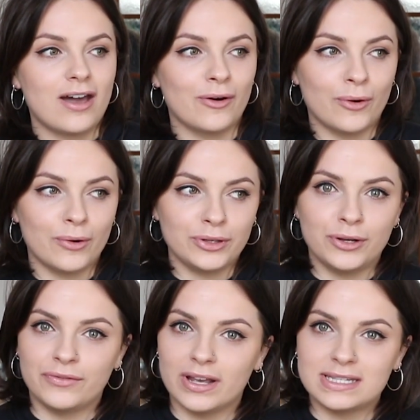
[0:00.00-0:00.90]
or
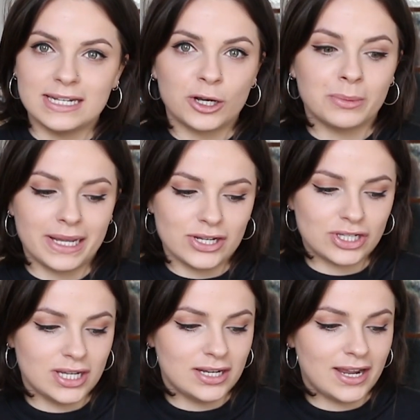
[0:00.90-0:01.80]
university
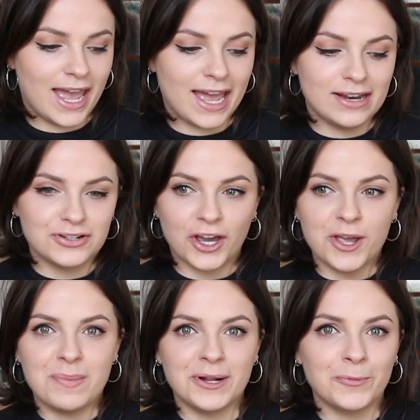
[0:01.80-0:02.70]
accommodation and
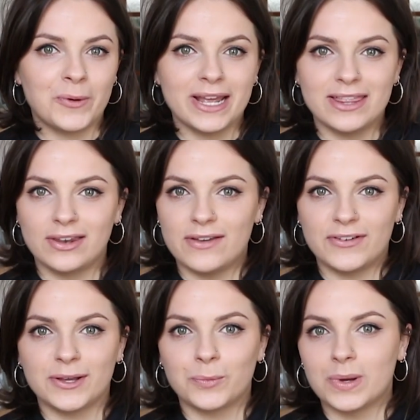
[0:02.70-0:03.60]
coping with
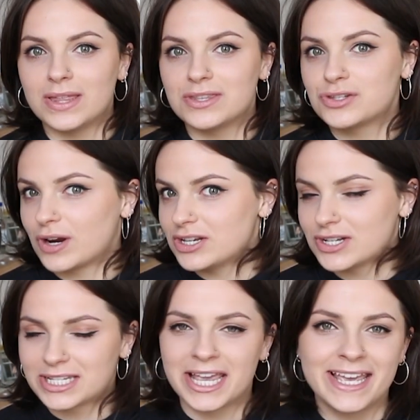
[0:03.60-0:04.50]
living with
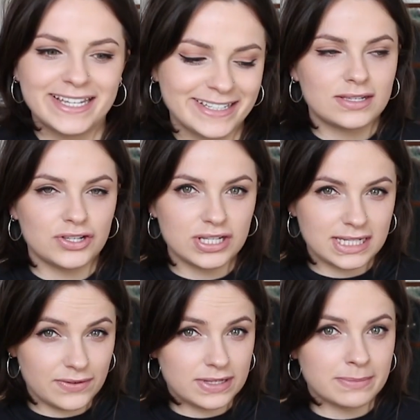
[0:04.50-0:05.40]
strangers. So just
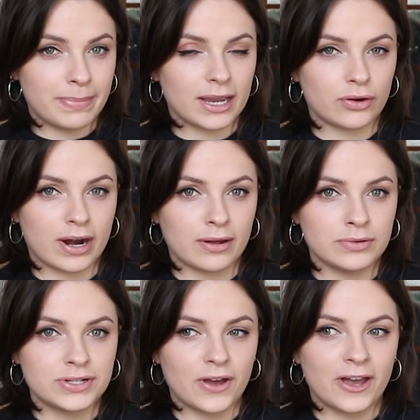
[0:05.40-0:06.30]
to give you some
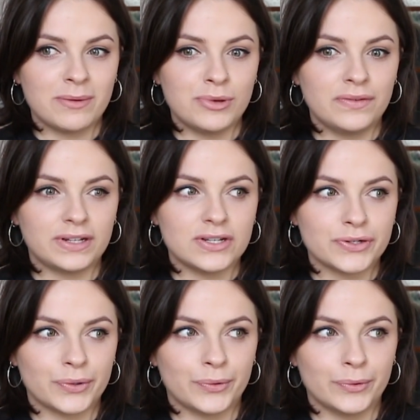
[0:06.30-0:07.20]
background, I moved
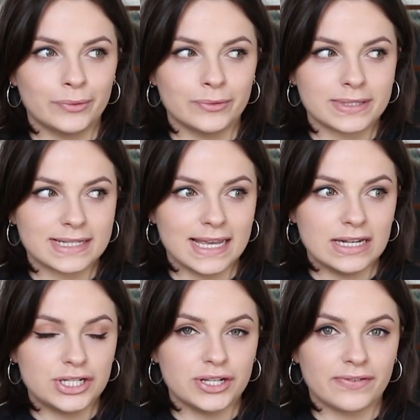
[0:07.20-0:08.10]
into halls
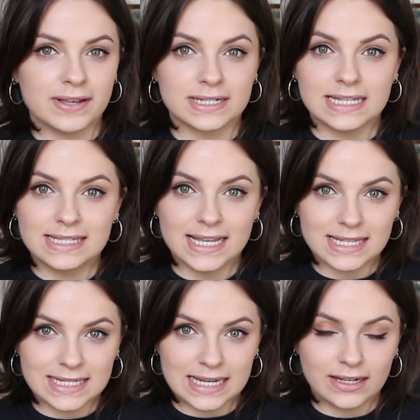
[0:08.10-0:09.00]
in
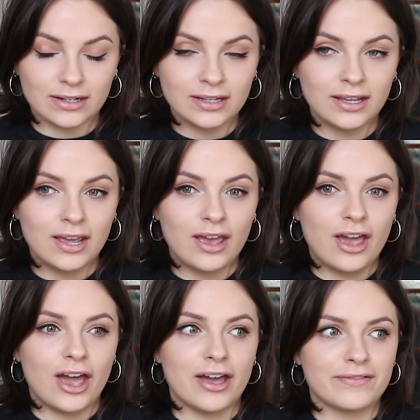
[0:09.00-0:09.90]
2016
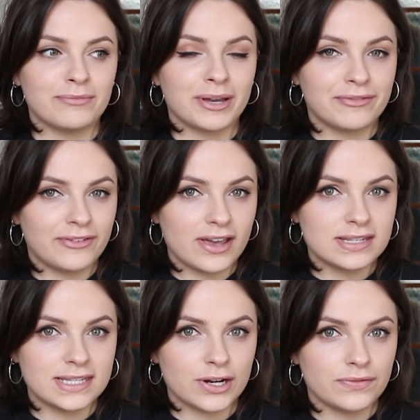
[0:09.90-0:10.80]
for my
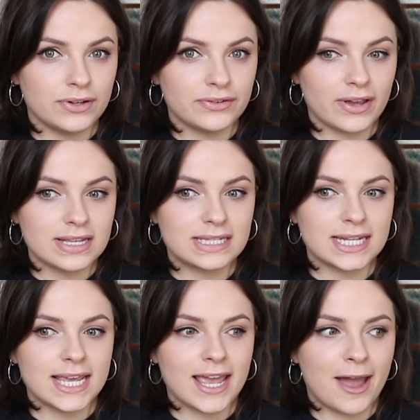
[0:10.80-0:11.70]
first year of
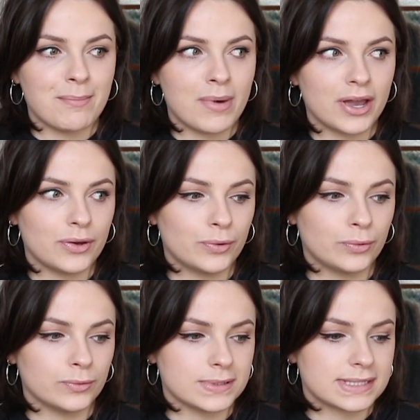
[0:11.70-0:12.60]
university, and my
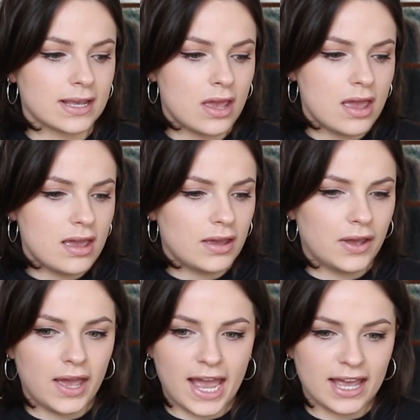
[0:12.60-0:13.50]
halls
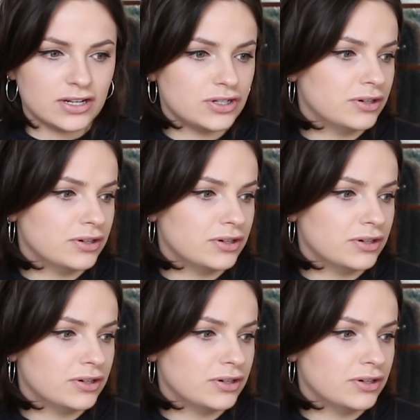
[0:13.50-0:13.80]
had,